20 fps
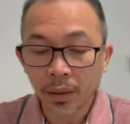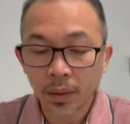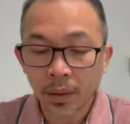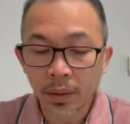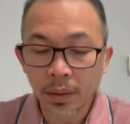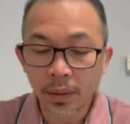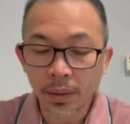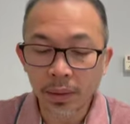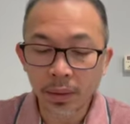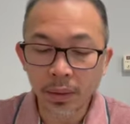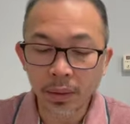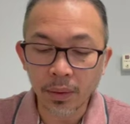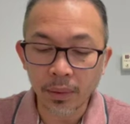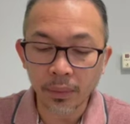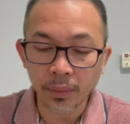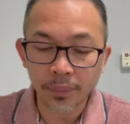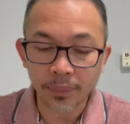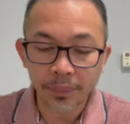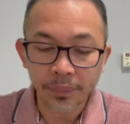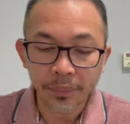
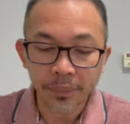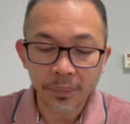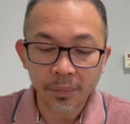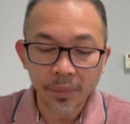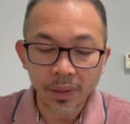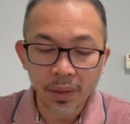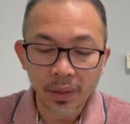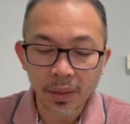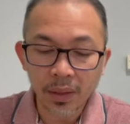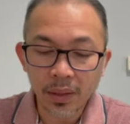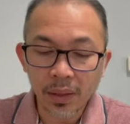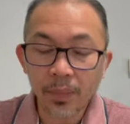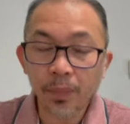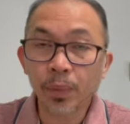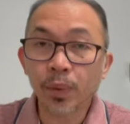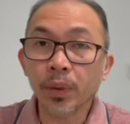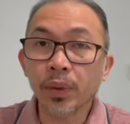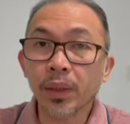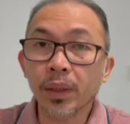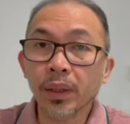So, it is
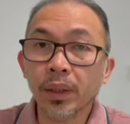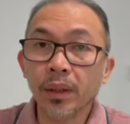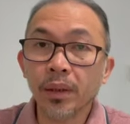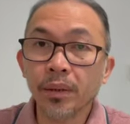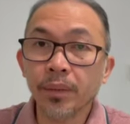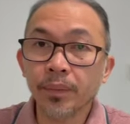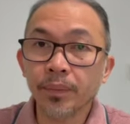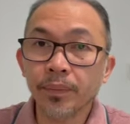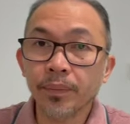important